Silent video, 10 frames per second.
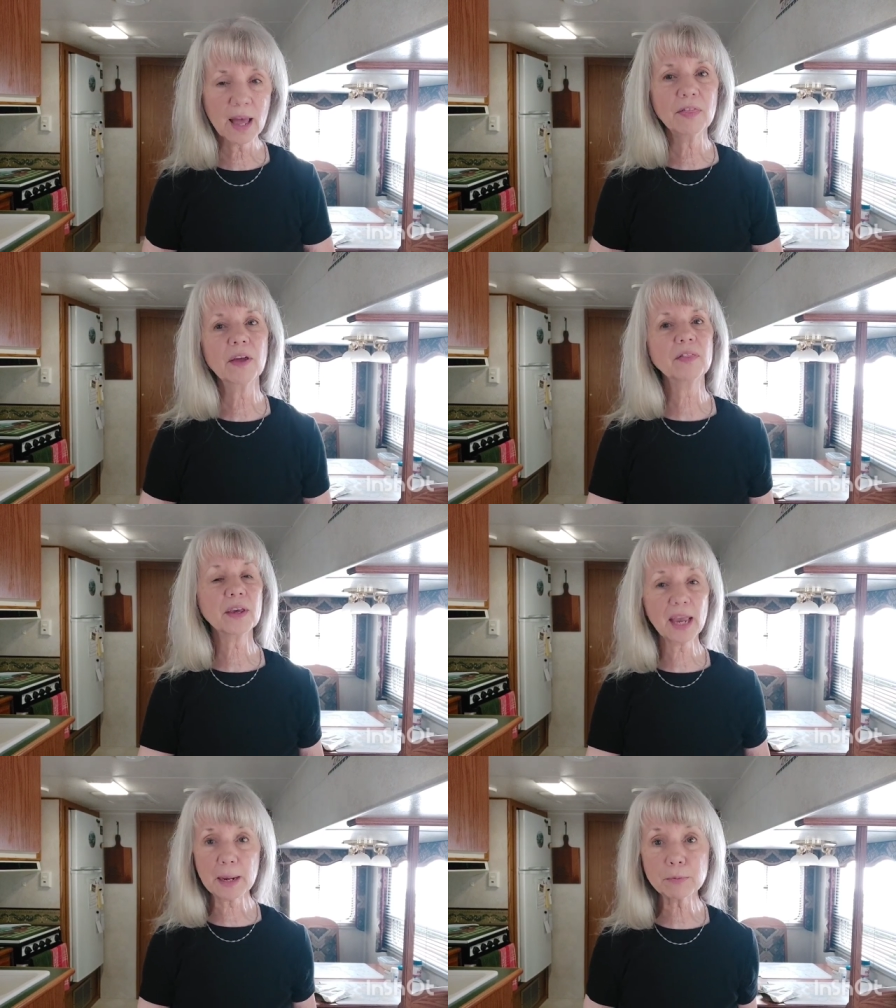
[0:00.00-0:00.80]
And then the
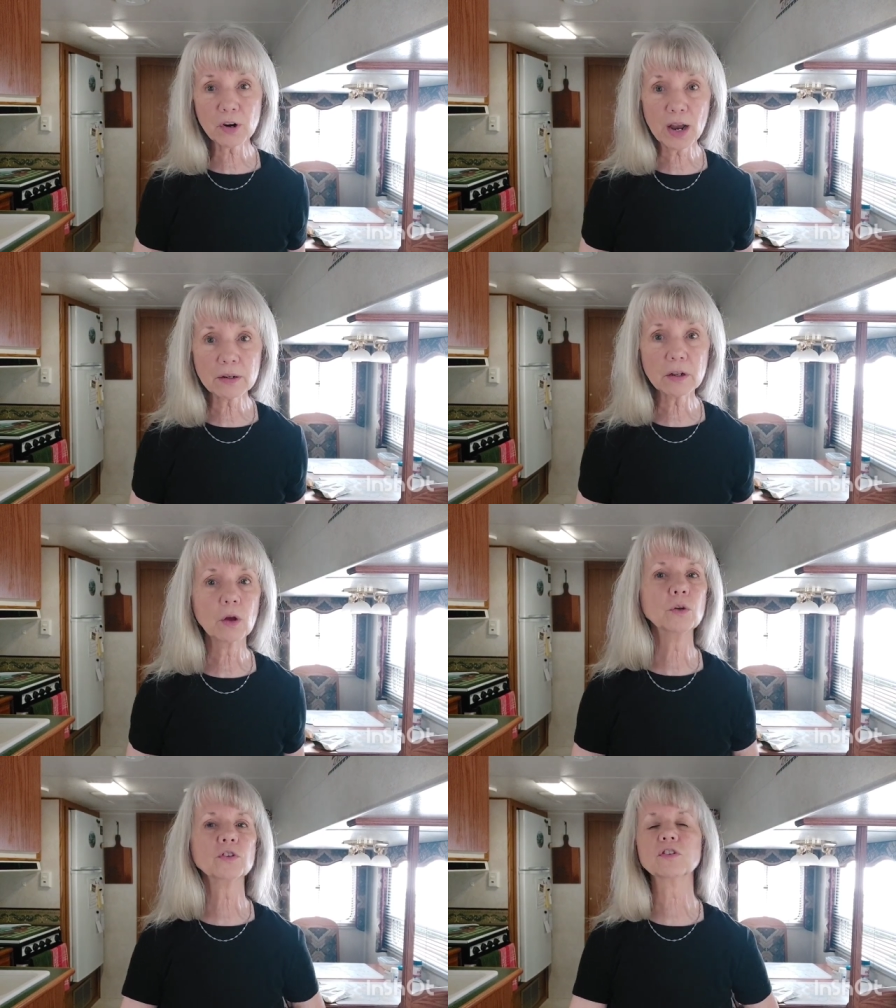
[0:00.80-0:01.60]
campground
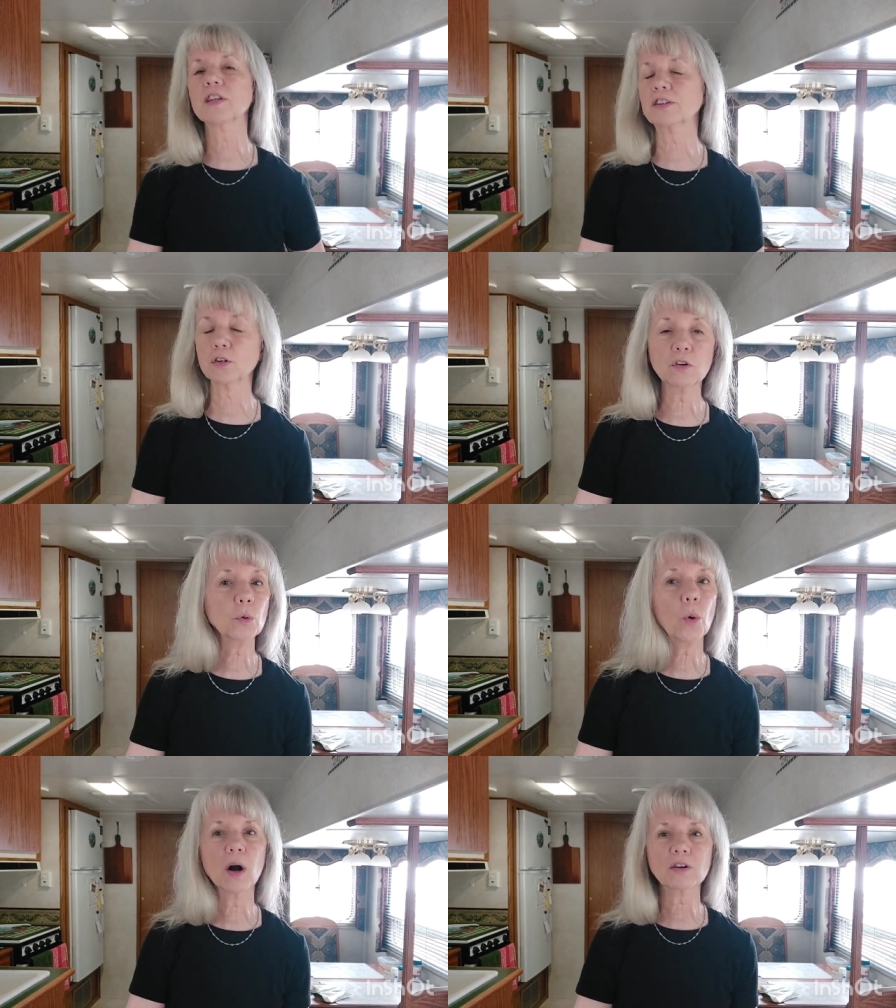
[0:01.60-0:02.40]
closes. They turn
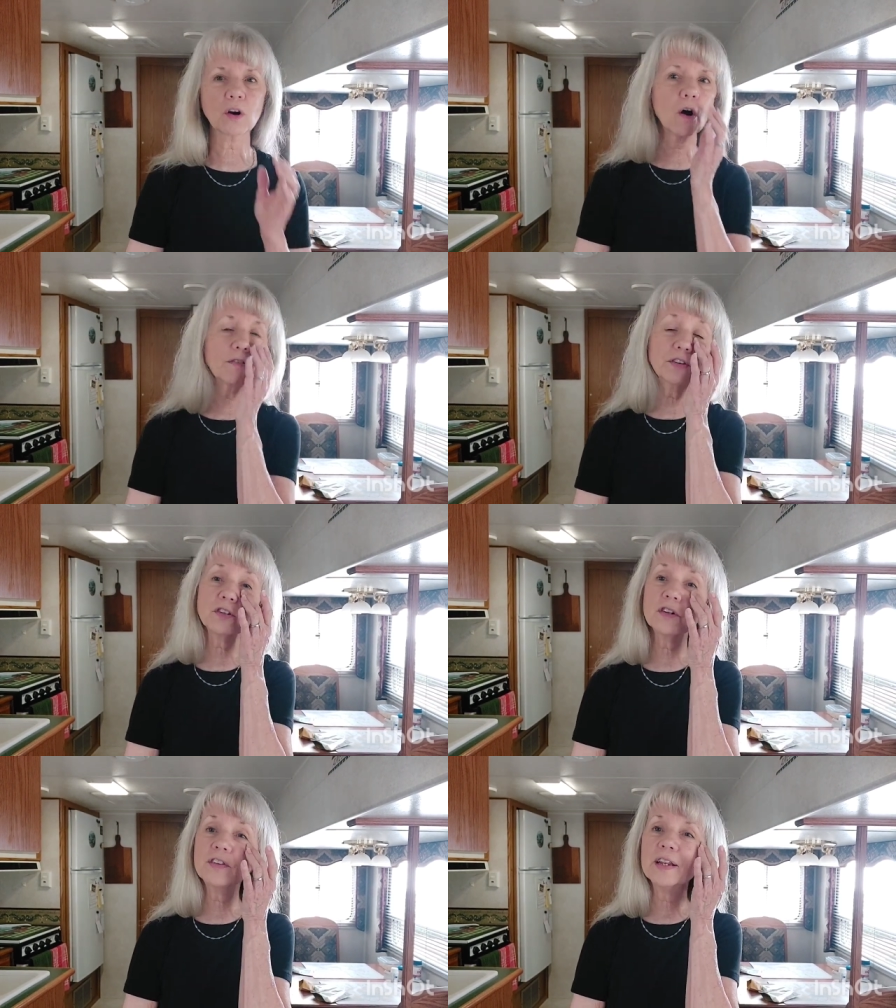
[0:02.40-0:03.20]
the water off. They
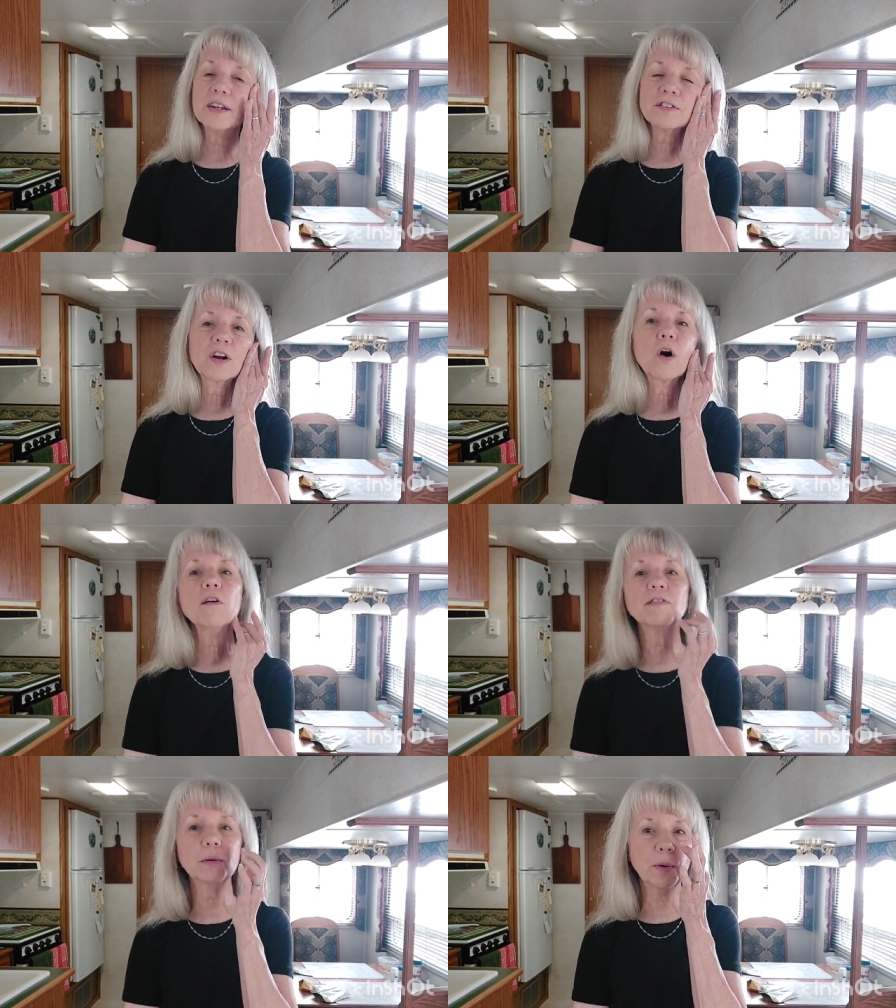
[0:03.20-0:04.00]
turn the electric
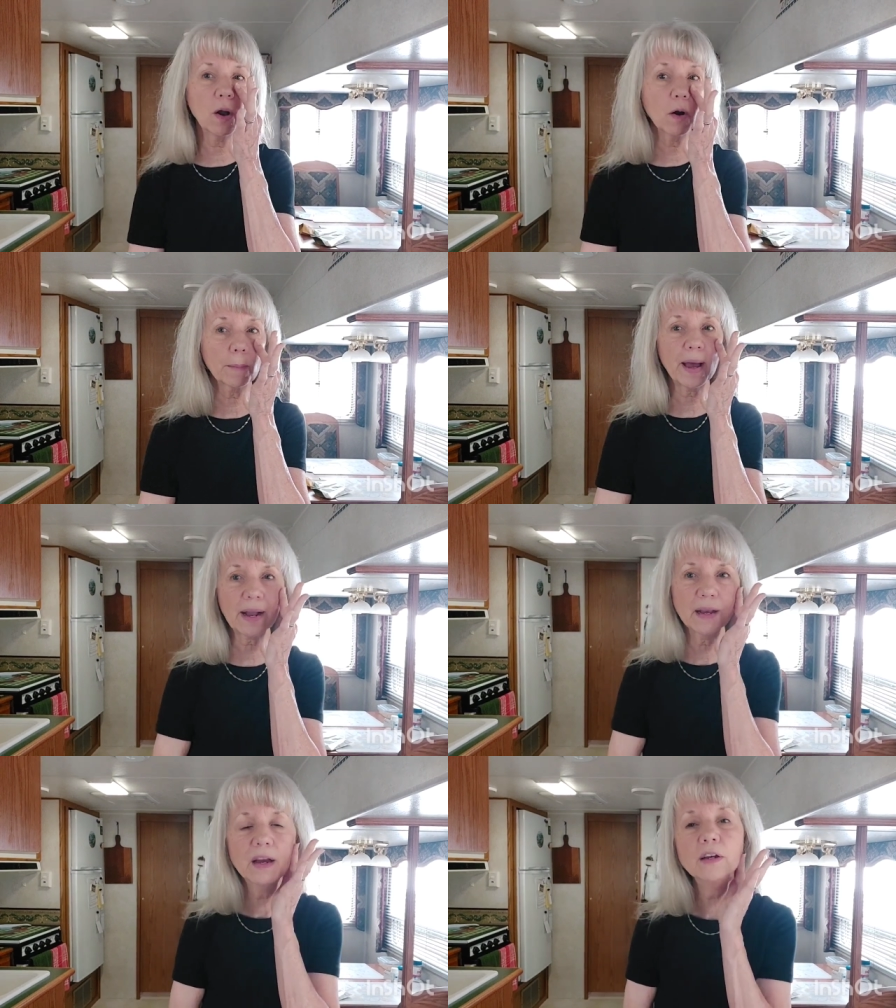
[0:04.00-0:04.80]
off. And we all go
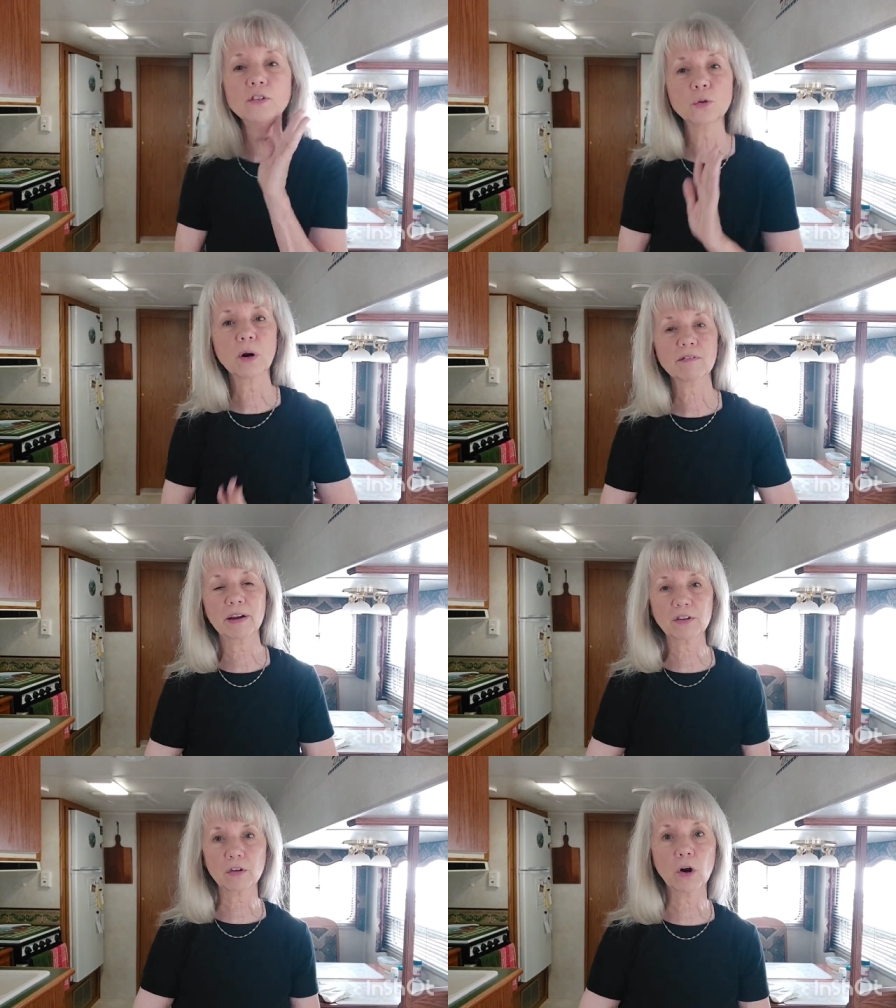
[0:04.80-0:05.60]
back to our
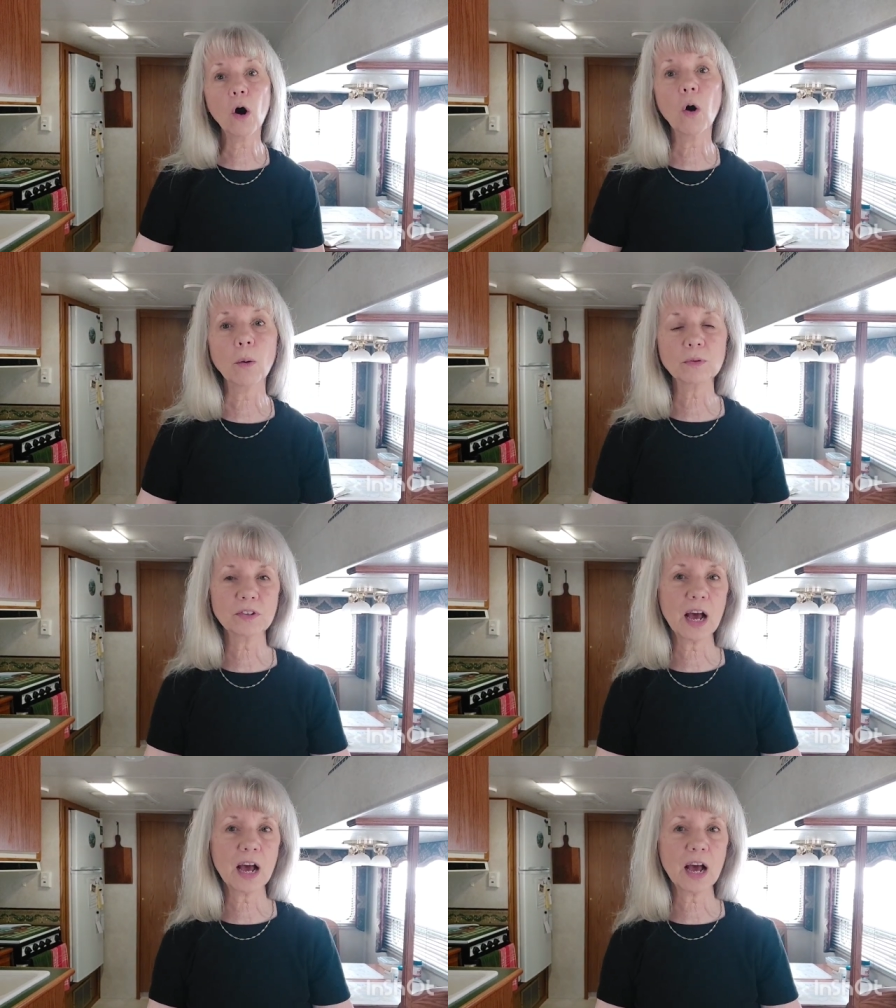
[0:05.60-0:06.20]
regular homes.